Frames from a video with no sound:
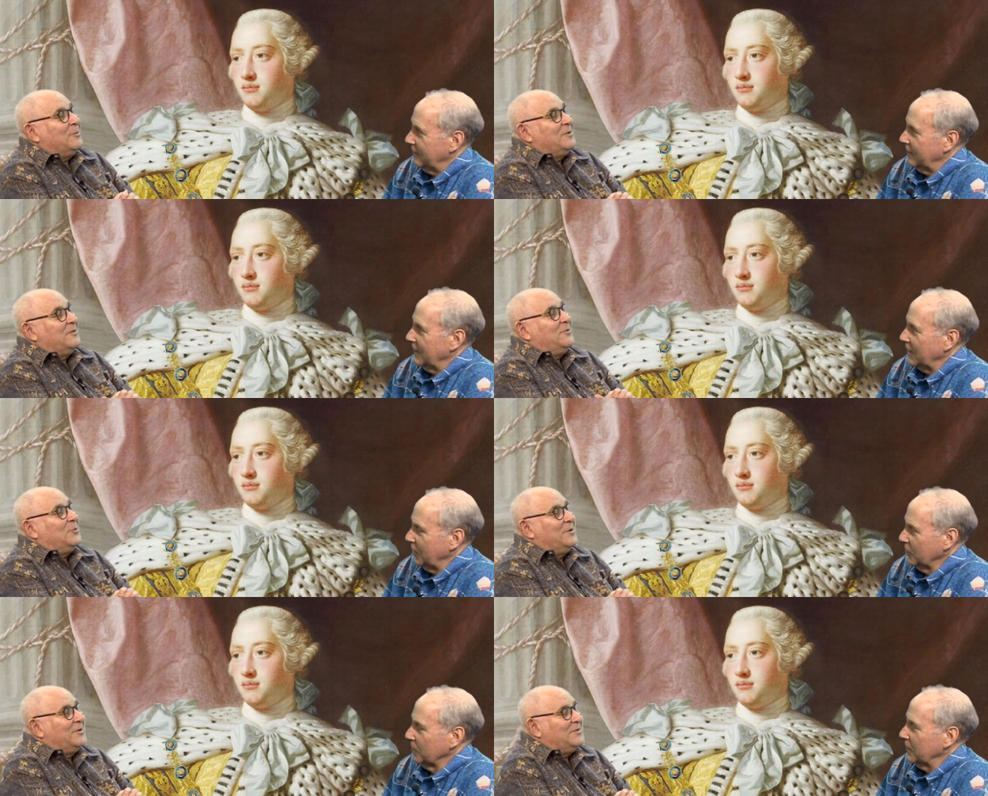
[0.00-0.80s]
Speaker 1: It was a few
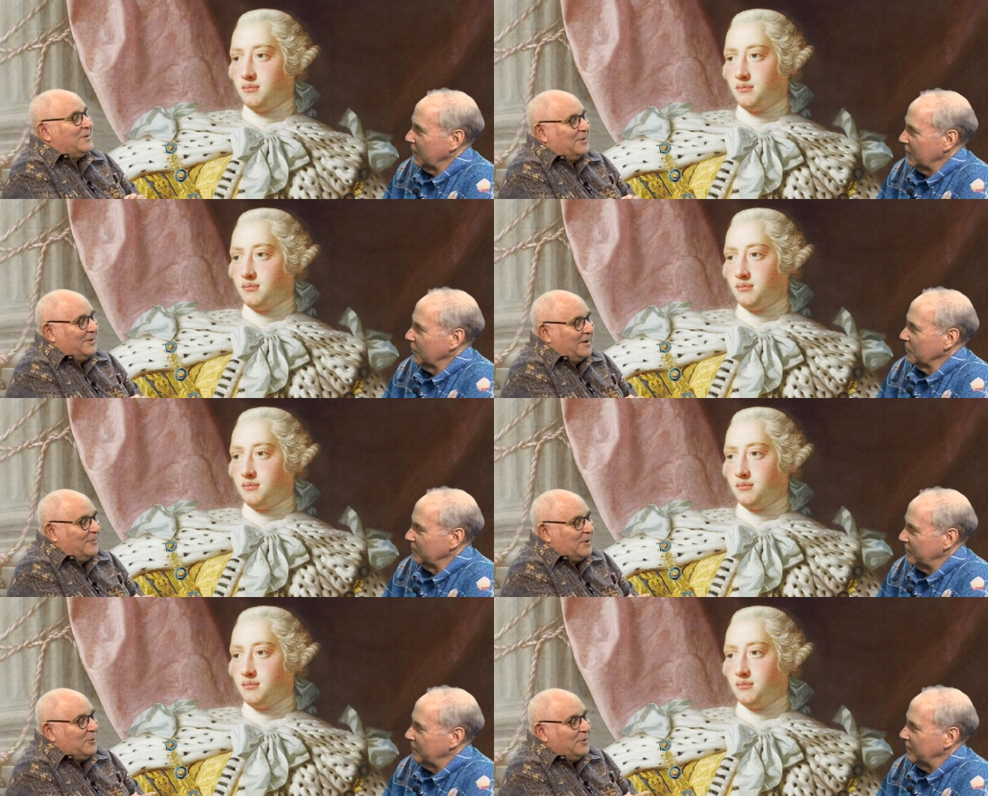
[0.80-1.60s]
years ago yeah,
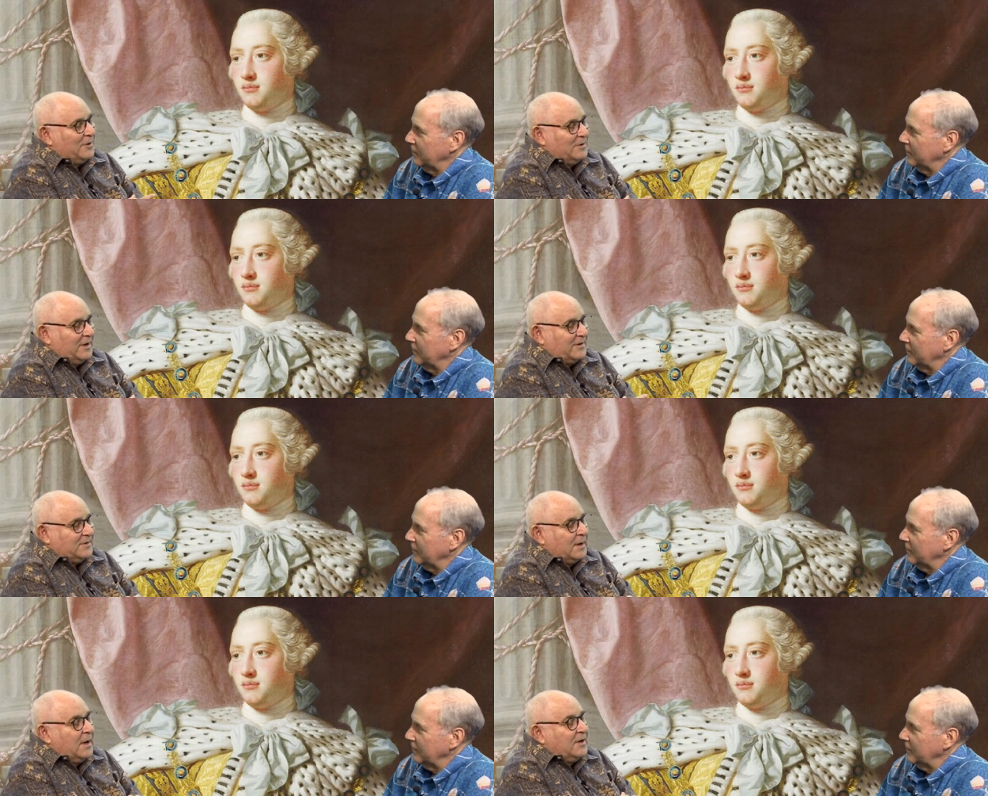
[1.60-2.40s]
when you were here last.
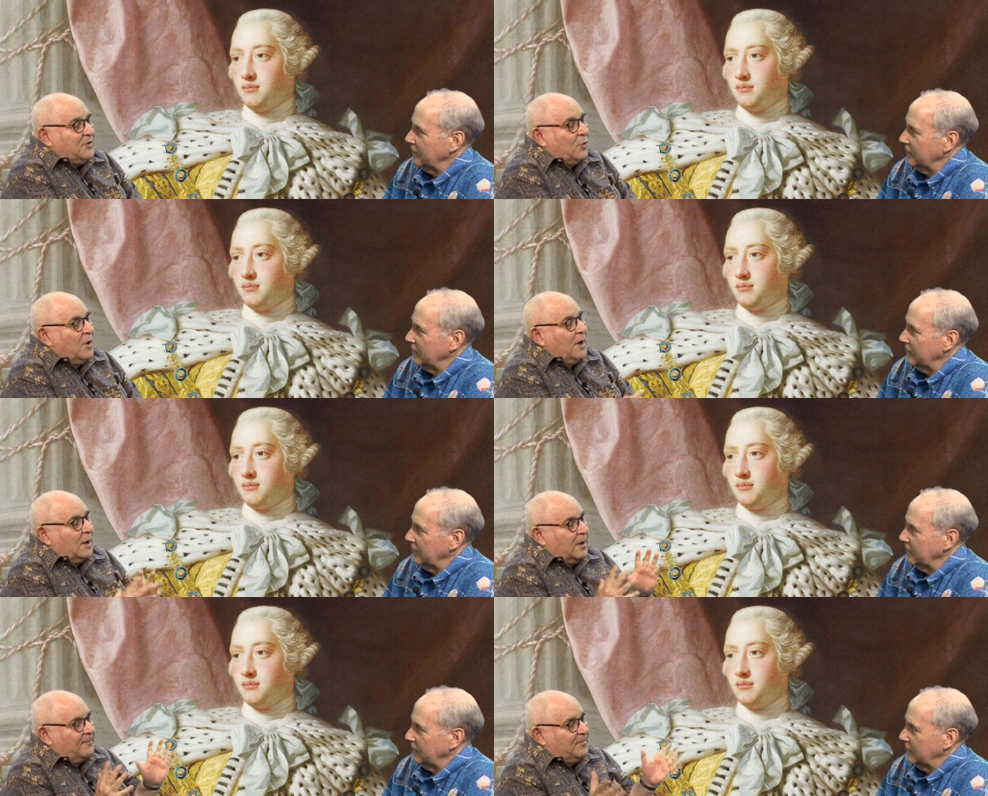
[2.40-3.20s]
So
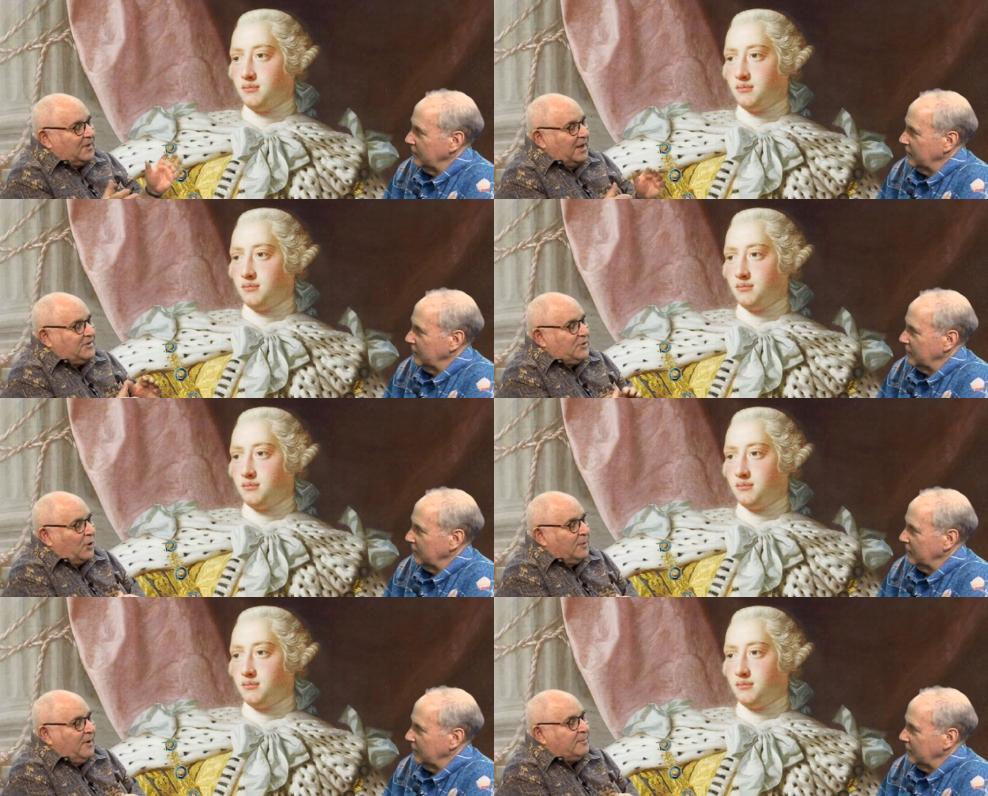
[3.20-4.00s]
um, let's
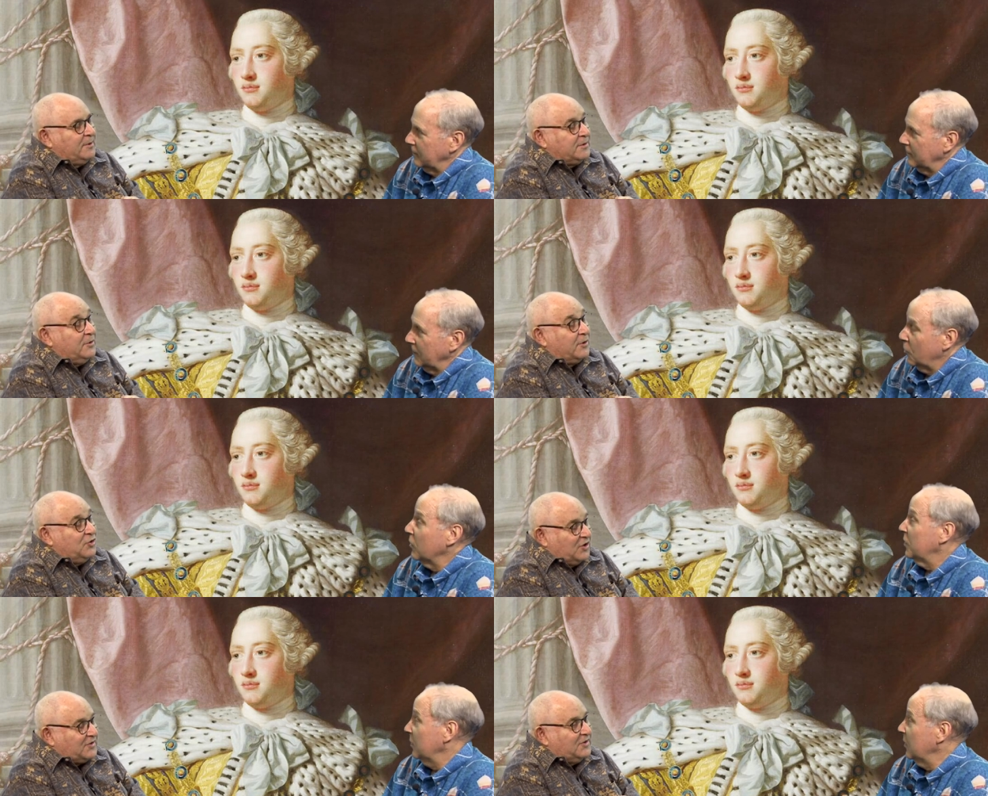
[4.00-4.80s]
talk about military
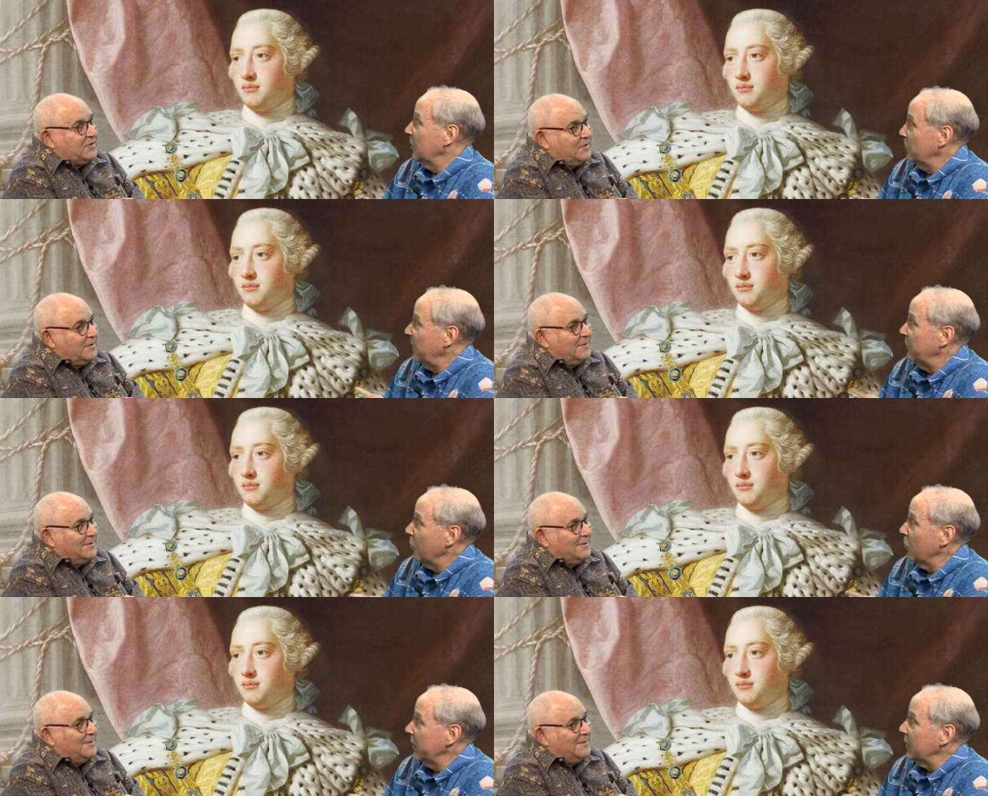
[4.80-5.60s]
course, justice.
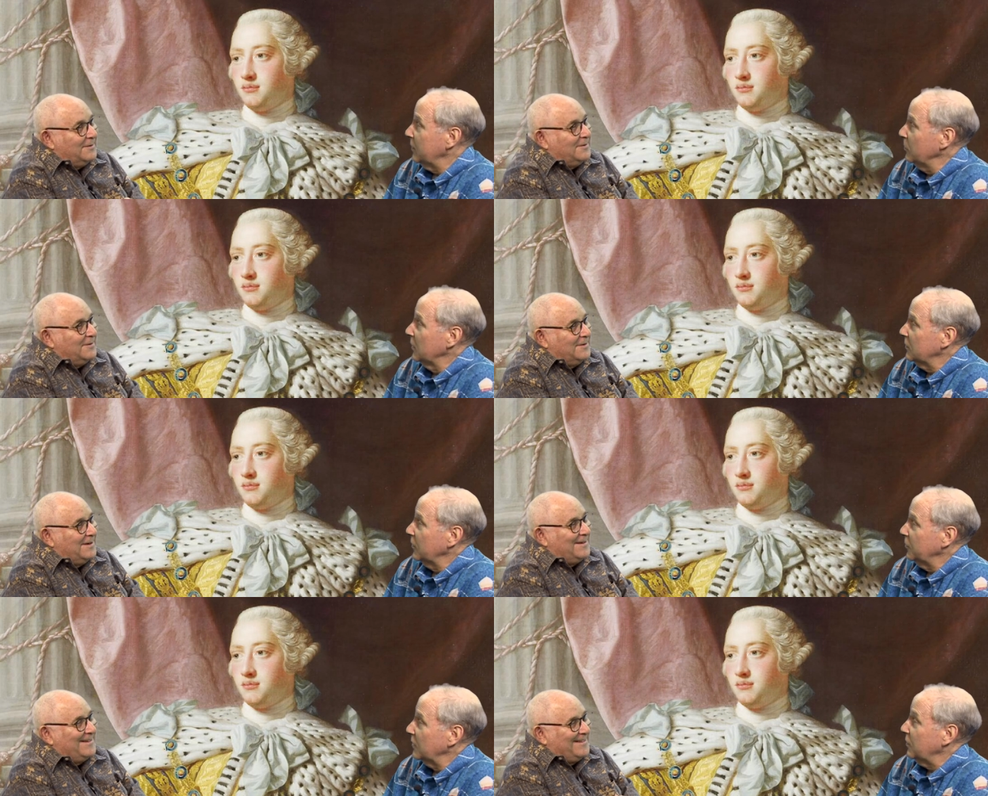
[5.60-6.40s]
Speaker 2: Before we get to
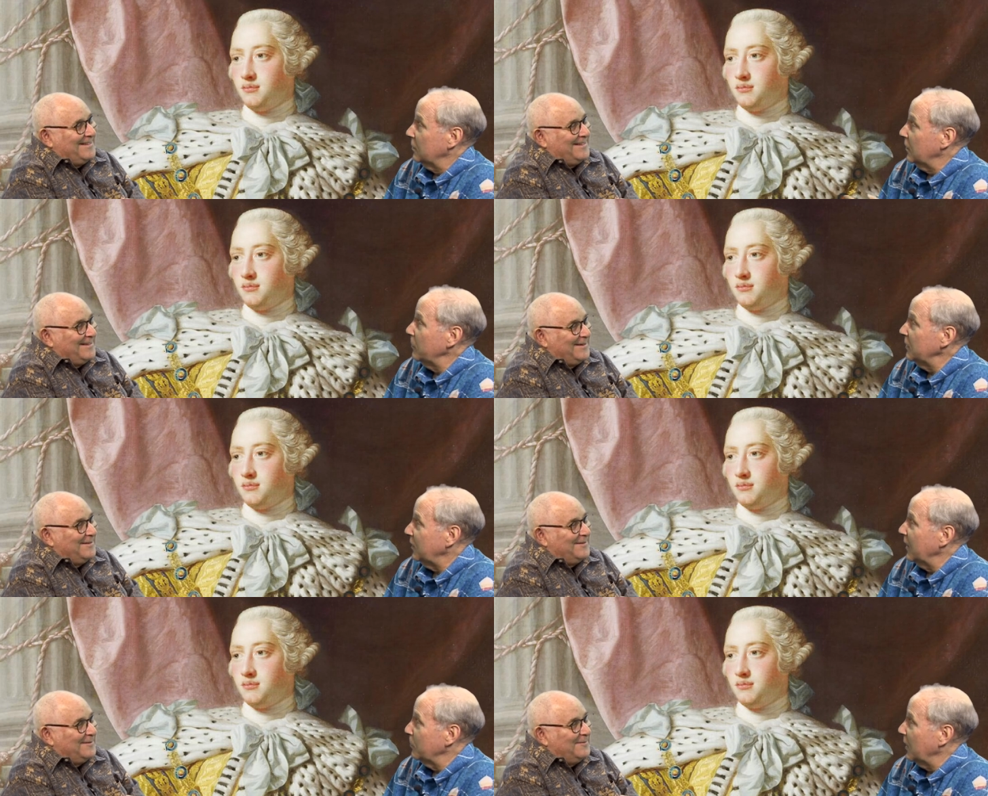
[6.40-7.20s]
military justice, let me
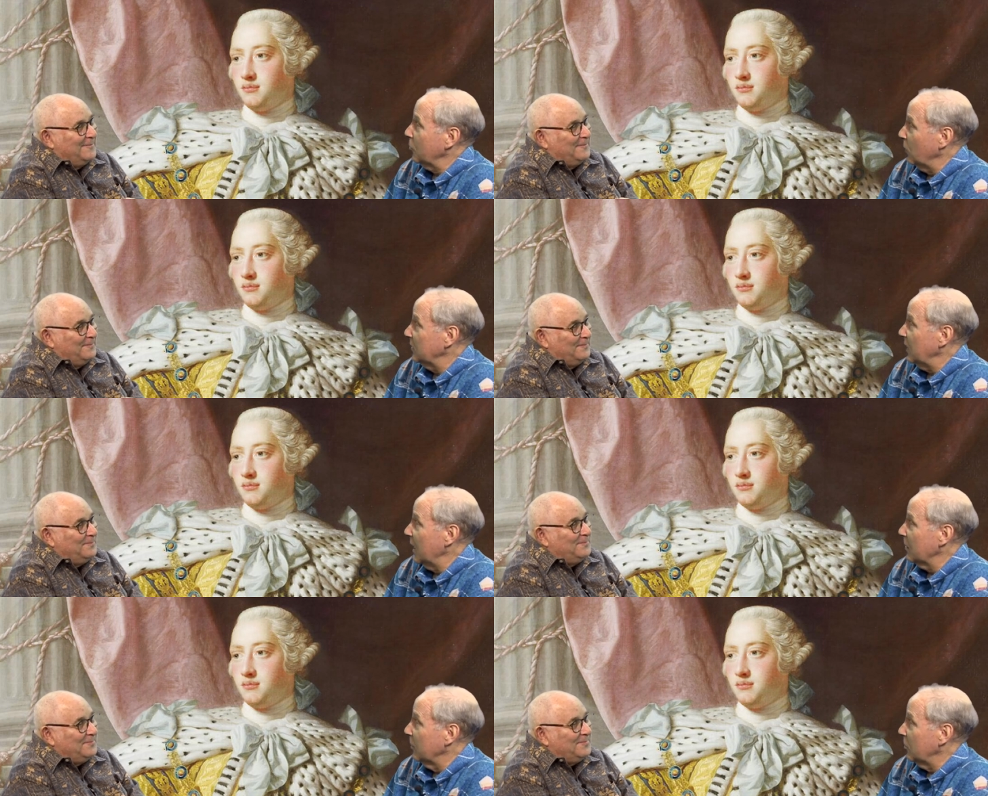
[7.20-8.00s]
say about
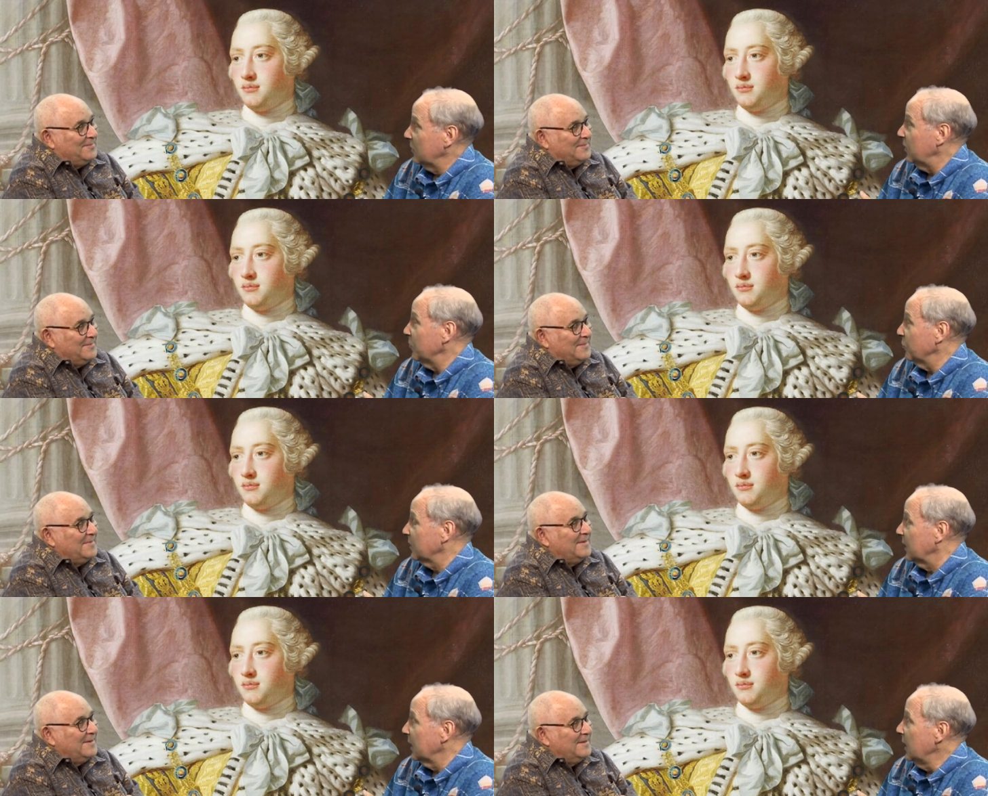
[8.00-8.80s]
Guantanamo. It's
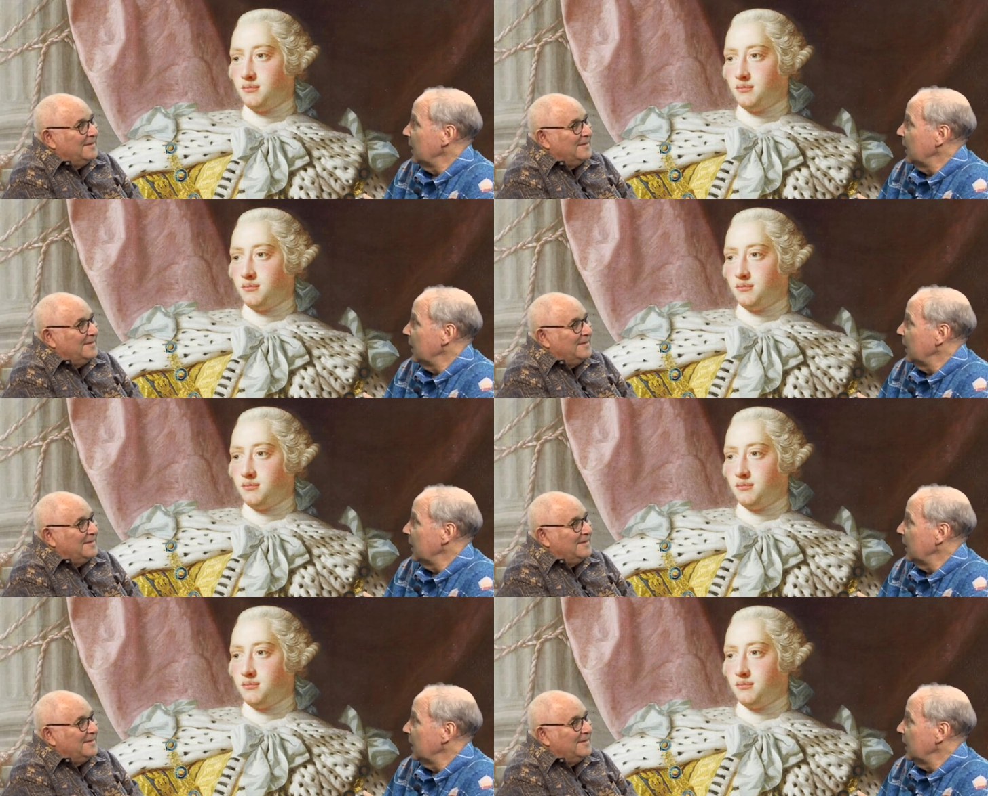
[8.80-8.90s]
interesting.